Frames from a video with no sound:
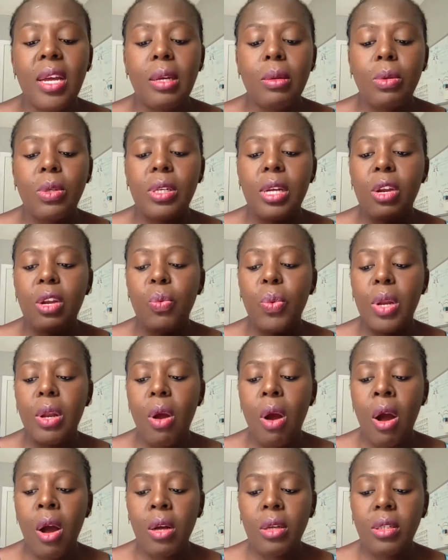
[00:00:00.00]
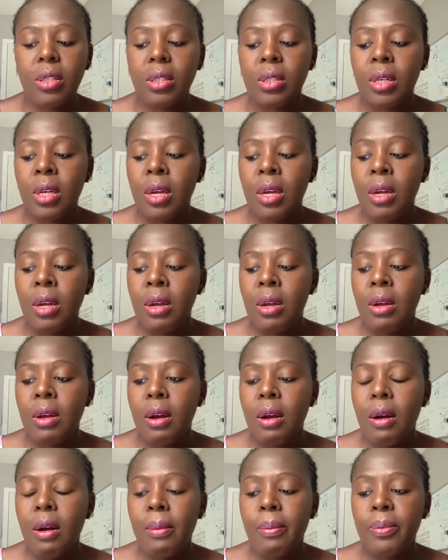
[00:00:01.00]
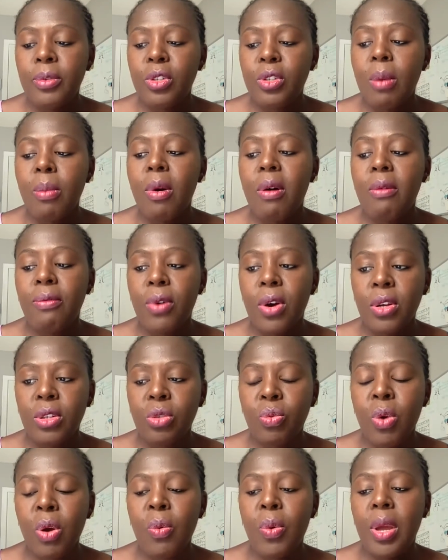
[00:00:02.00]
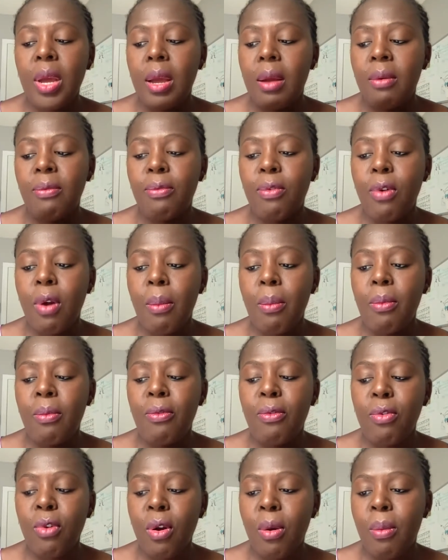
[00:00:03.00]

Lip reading: Especially with us, some of us, when we from